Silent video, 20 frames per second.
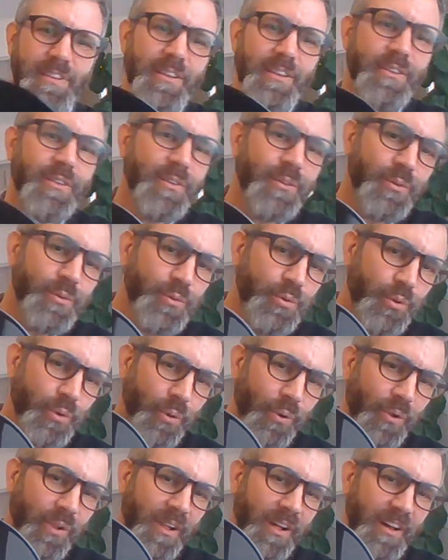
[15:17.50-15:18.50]
Oh,
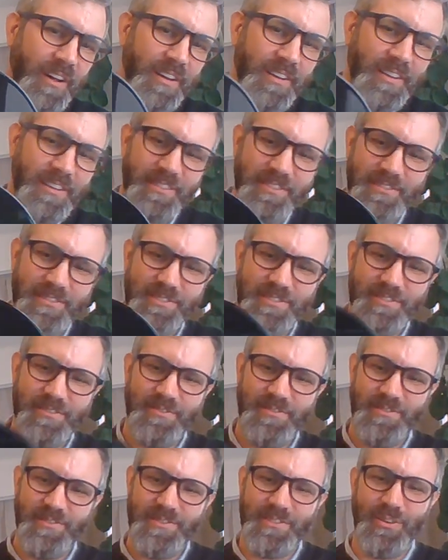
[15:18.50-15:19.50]
cool
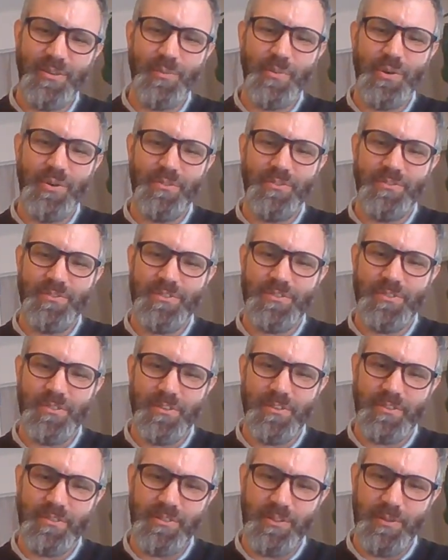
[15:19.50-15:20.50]
sailboat
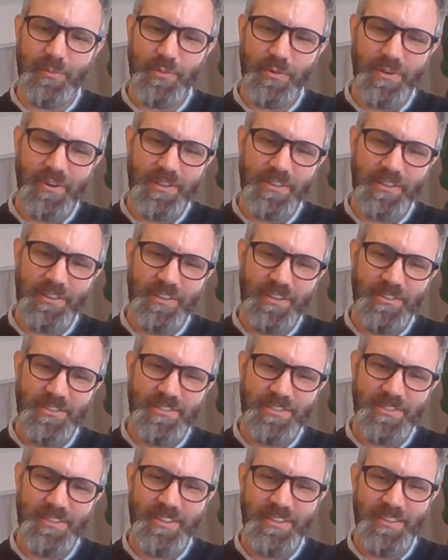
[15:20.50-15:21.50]
or clipper, I think that
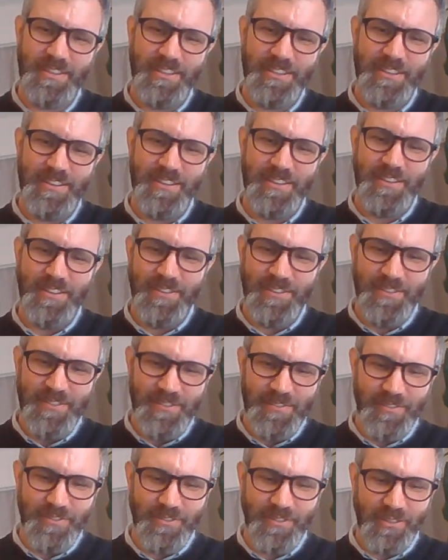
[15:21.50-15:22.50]
is
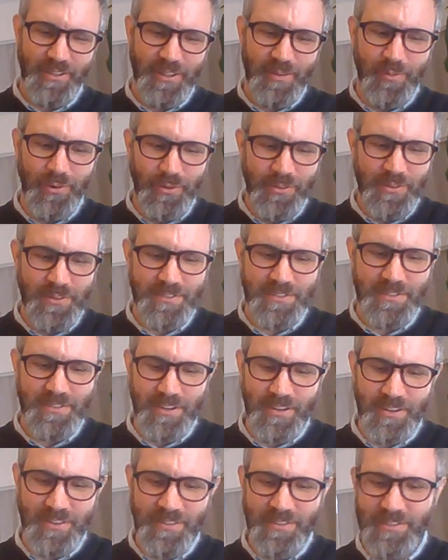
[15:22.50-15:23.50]
on the label.
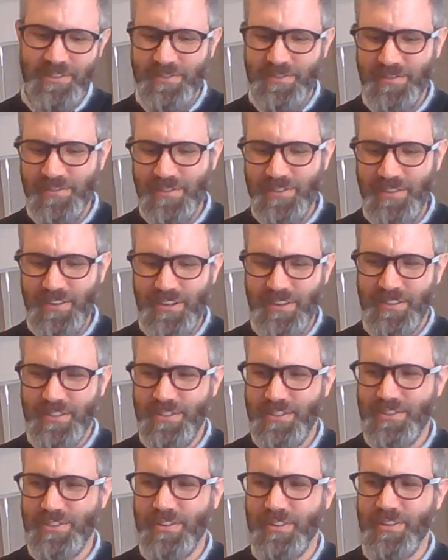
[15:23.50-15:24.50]
So yeah,
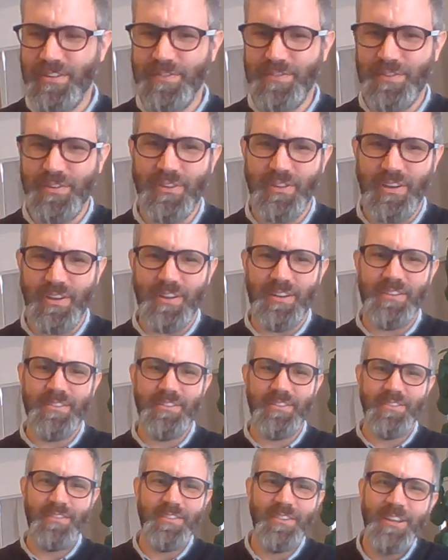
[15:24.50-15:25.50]
just showing you a few of the
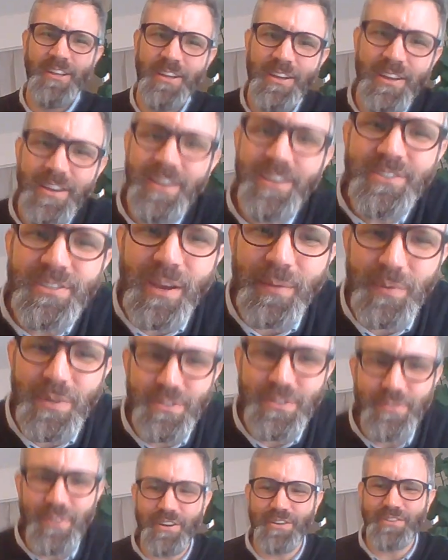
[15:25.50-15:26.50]

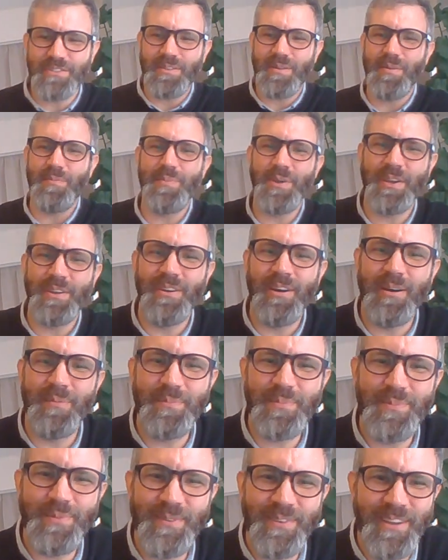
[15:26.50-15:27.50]
Japanese records I'm picking up.
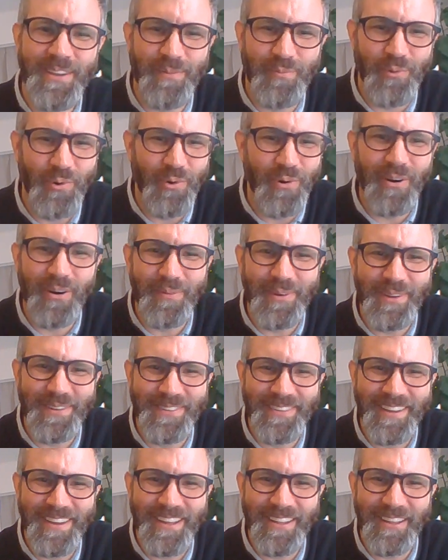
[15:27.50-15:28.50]
Got more, but
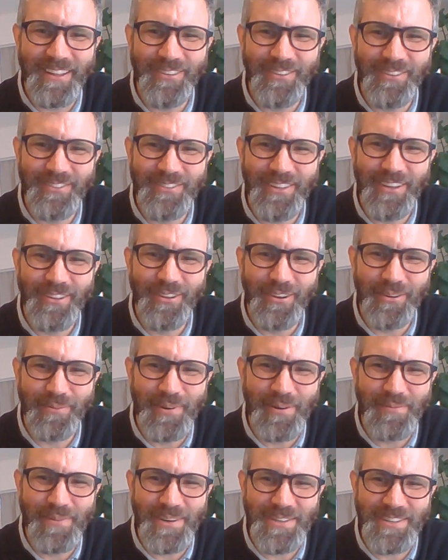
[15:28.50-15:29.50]
yeah, they look
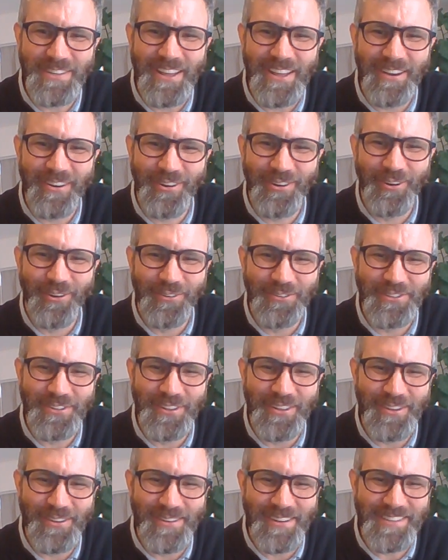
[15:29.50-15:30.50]
pretty much identical to
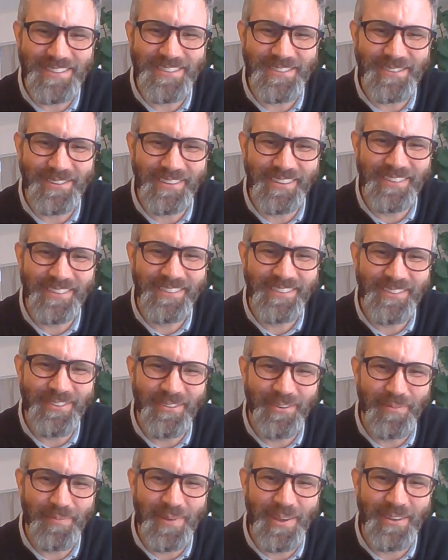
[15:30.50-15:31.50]
the US or
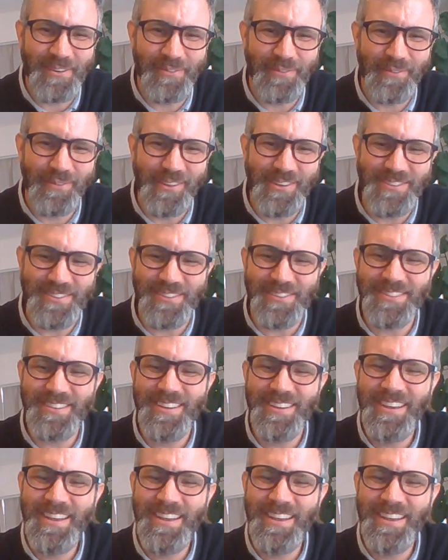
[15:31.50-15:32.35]
European releases.